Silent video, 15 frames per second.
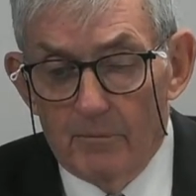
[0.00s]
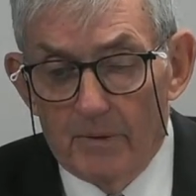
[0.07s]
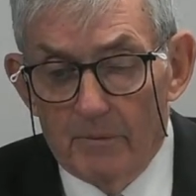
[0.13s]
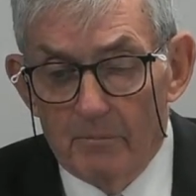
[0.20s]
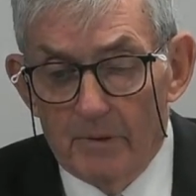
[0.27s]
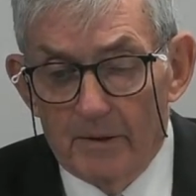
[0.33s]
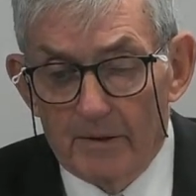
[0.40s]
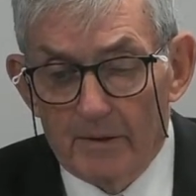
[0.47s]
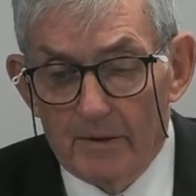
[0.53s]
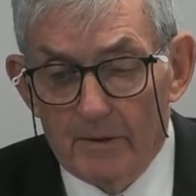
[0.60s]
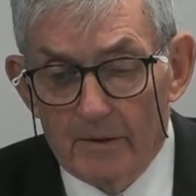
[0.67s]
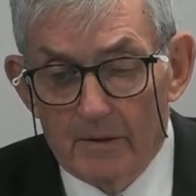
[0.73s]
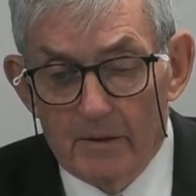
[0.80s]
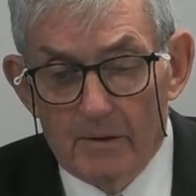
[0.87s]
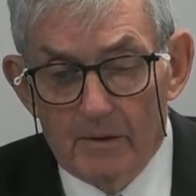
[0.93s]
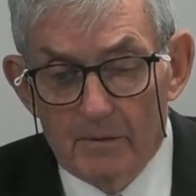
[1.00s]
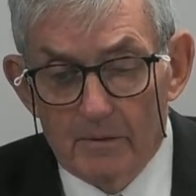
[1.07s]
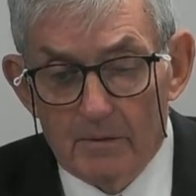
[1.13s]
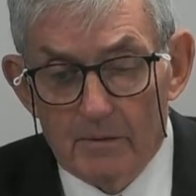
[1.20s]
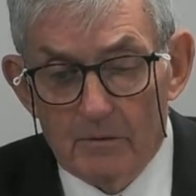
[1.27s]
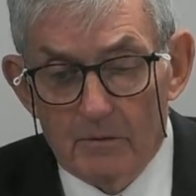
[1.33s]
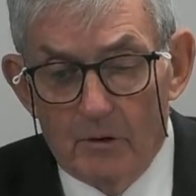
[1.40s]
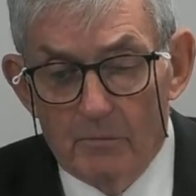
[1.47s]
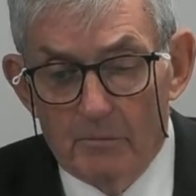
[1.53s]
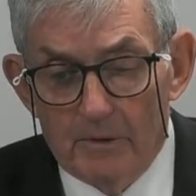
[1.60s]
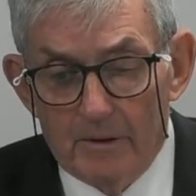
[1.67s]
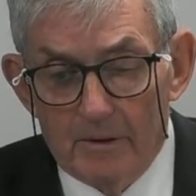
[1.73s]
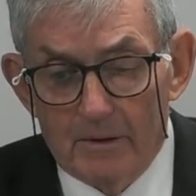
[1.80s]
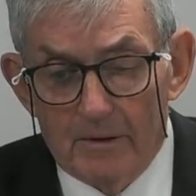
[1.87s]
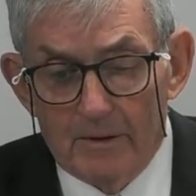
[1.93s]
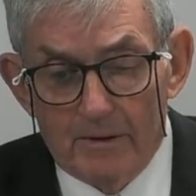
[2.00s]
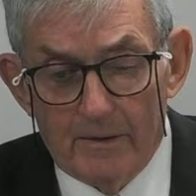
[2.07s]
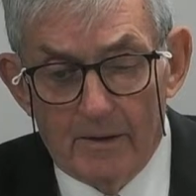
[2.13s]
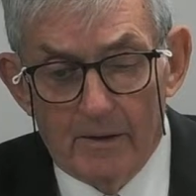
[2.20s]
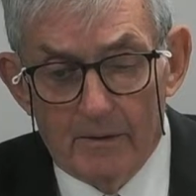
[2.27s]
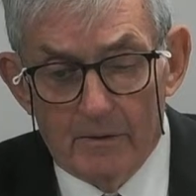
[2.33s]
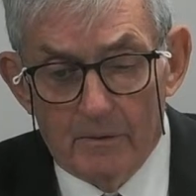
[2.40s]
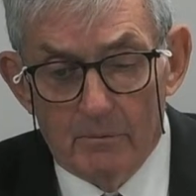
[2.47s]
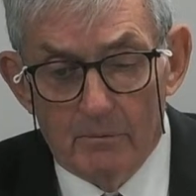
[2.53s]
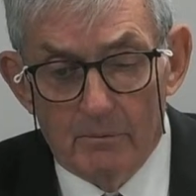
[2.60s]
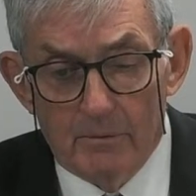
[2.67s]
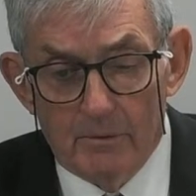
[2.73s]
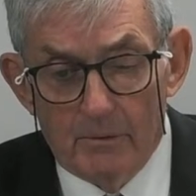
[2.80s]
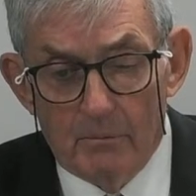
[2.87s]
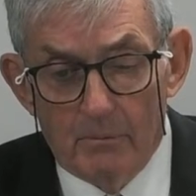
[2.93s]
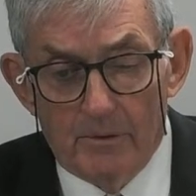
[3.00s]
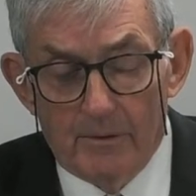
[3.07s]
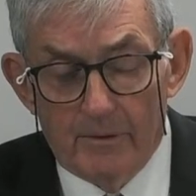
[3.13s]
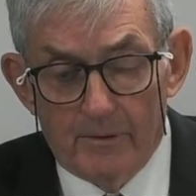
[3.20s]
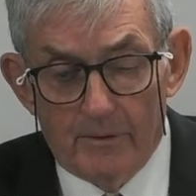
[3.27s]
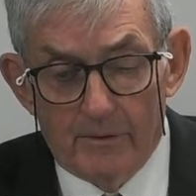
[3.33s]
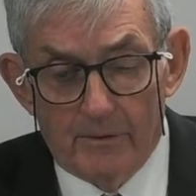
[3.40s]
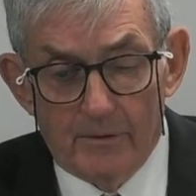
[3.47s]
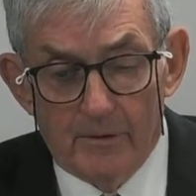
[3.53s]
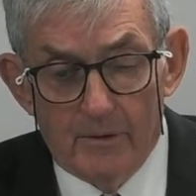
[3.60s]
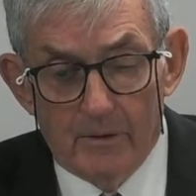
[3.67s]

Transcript: making a comment like that, whether it's